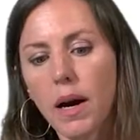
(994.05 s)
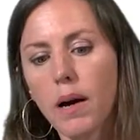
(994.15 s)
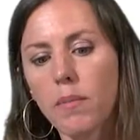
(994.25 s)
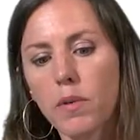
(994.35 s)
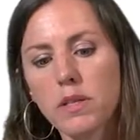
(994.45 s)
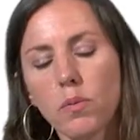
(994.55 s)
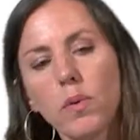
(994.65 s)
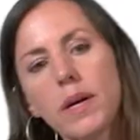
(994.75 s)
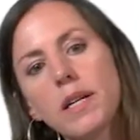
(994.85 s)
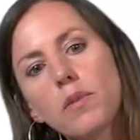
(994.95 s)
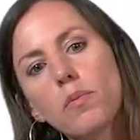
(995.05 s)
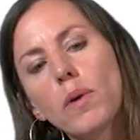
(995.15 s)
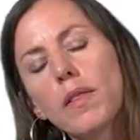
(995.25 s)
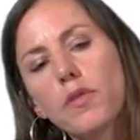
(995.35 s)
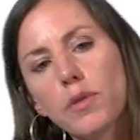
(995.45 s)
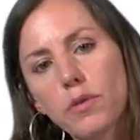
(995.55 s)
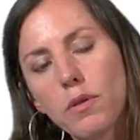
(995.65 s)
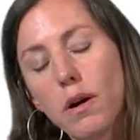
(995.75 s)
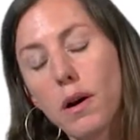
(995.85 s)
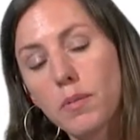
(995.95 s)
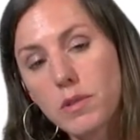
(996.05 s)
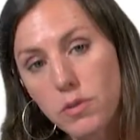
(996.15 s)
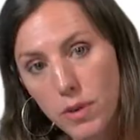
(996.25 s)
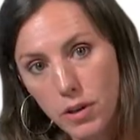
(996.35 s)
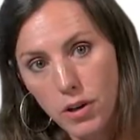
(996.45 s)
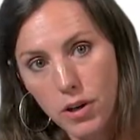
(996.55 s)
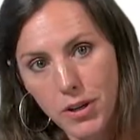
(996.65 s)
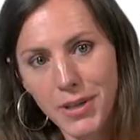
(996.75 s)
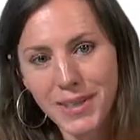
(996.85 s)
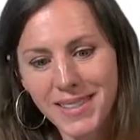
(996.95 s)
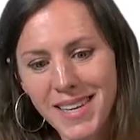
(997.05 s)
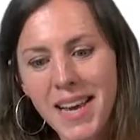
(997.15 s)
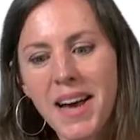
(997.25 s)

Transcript: was we went through almost 300 articles